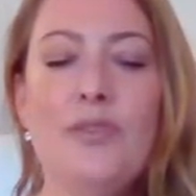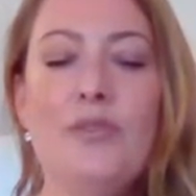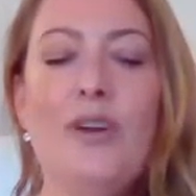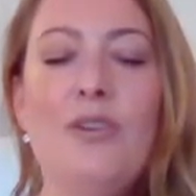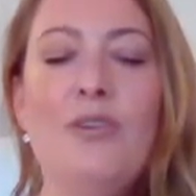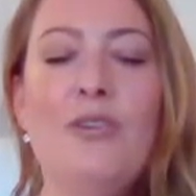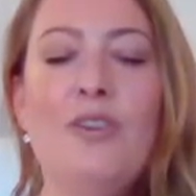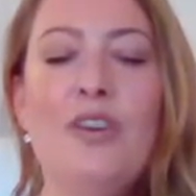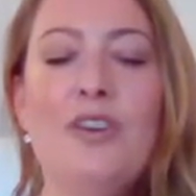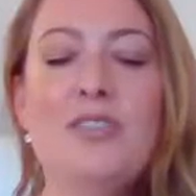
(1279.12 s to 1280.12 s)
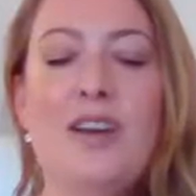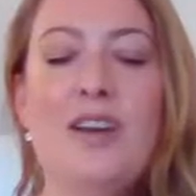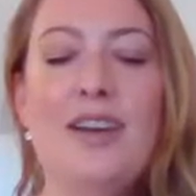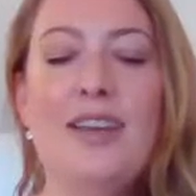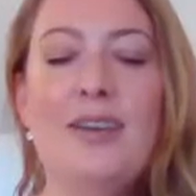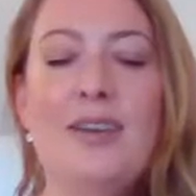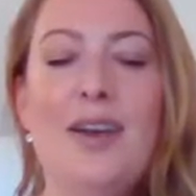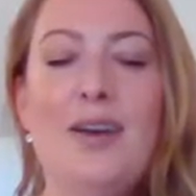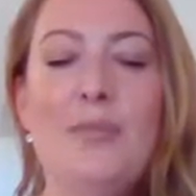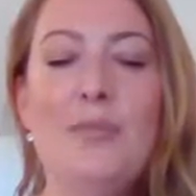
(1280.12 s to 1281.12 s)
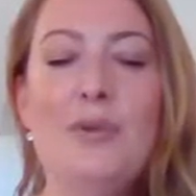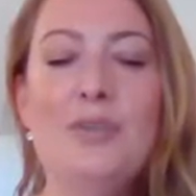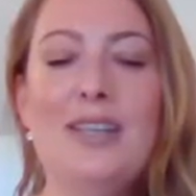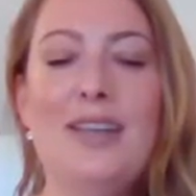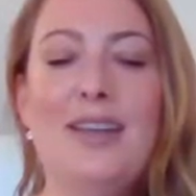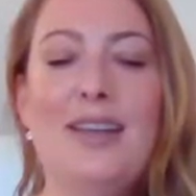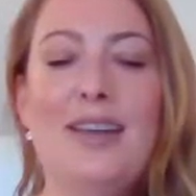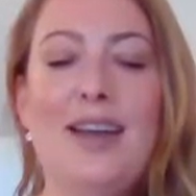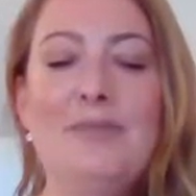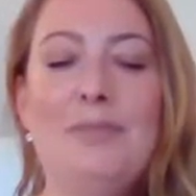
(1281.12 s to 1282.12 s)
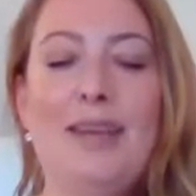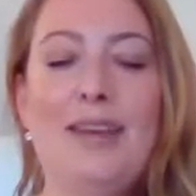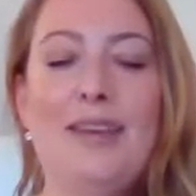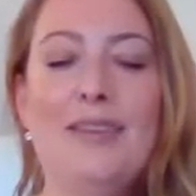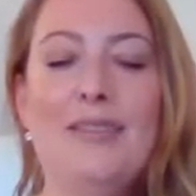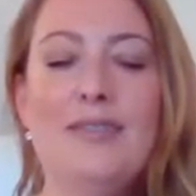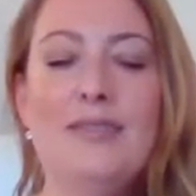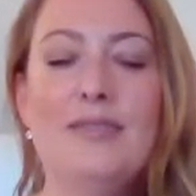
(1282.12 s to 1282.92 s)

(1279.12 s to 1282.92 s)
throughout your entire body and being.